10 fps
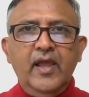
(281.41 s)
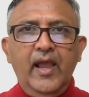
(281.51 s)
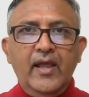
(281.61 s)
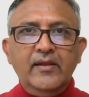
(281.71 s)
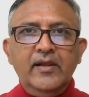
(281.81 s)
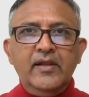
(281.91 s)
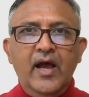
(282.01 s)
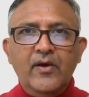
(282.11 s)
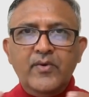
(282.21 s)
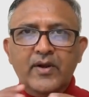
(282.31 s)
And
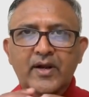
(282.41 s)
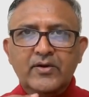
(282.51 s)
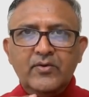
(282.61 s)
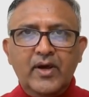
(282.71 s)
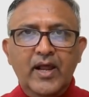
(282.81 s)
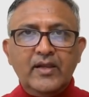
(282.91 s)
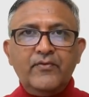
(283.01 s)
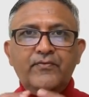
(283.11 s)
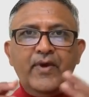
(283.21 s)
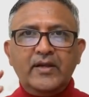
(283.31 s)
now you are ready to collect
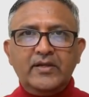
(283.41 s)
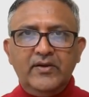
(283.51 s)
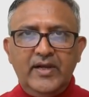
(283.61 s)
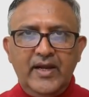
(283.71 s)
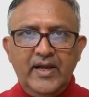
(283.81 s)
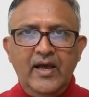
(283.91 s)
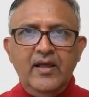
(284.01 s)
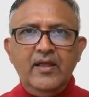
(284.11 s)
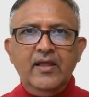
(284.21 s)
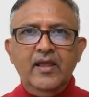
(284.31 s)
effective data